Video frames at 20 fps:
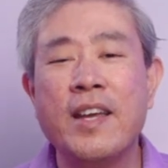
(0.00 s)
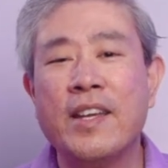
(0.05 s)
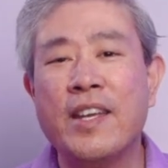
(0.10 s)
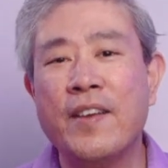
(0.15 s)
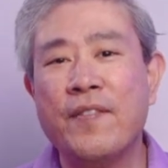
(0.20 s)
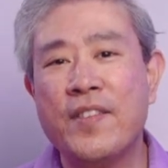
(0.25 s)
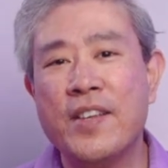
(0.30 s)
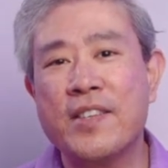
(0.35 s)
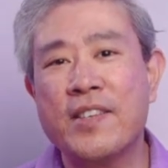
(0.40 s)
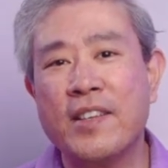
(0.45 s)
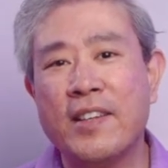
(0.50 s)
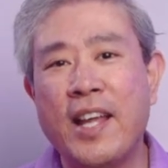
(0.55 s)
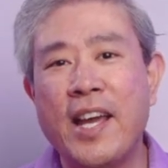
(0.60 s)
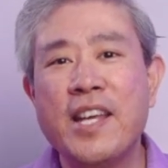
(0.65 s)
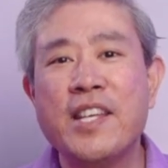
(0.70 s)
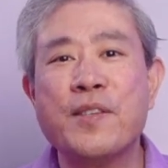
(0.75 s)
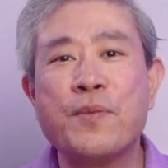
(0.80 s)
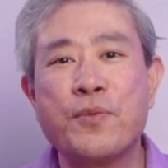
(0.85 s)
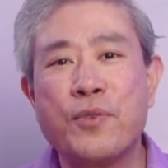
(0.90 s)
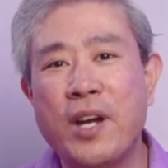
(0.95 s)
Give this a
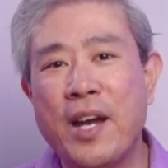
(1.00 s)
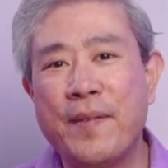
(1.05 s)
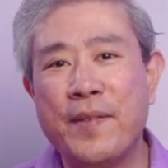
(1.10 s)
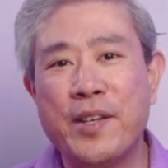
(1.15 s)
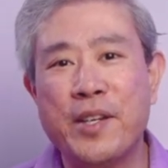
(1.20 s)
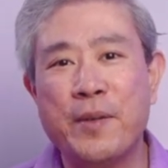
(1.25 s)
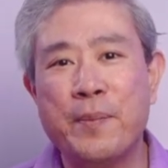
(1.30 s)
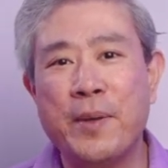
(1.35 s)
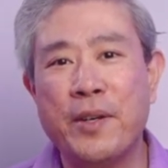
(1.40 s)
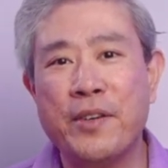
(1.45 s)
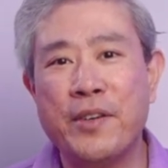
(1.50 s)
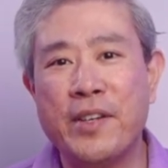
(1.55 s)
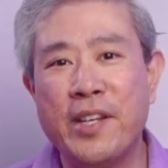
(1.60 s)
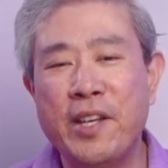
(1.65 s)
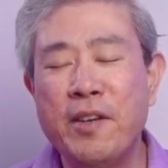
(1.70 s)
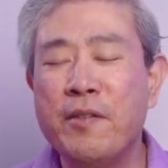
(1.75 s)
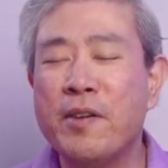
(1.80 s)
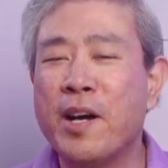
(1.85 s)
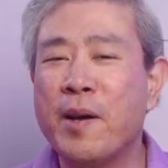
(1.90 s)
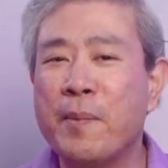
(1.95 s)
like, subscribe, hit the bell you're
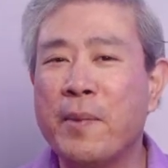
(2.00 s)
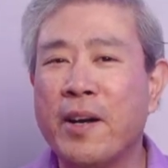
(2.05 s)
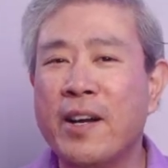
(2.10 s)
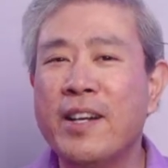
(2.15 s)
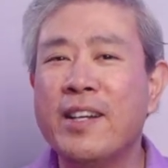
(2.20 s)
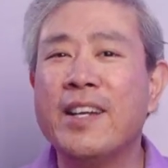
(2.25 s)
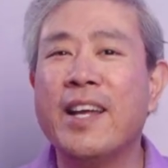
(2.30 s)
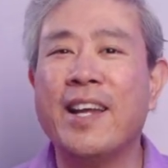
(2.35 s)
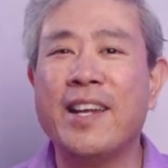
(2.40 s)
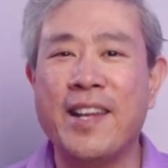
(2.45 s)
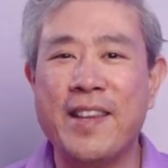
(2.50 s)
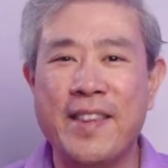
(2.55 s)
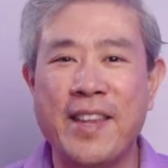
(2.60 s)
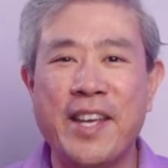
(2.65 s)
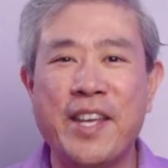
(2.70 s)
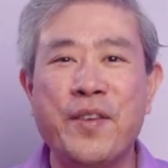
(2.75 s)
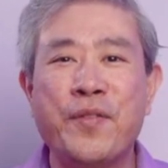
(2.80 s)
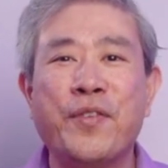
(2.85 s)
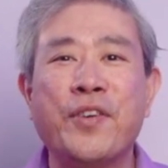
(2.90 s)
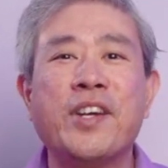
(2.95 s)
new. I'm Art, and I
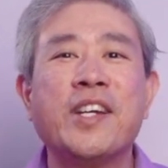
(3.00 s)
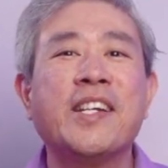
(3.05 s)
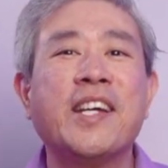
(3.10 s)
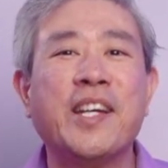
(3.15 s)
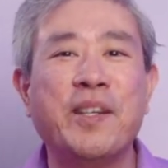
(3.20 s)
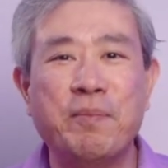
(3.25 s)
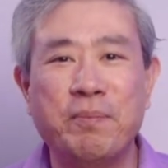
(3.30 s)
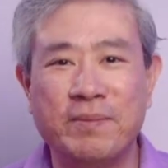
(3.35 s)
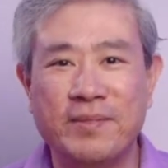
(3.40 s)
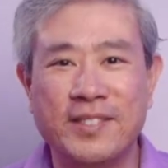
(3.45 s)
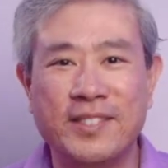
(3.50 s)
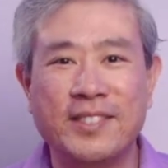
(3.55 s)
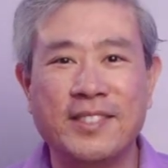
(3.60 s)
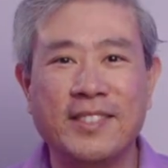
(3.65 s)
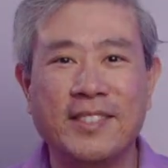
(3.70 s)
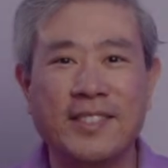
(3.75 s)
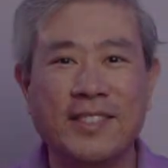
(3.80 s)
thank you for your time.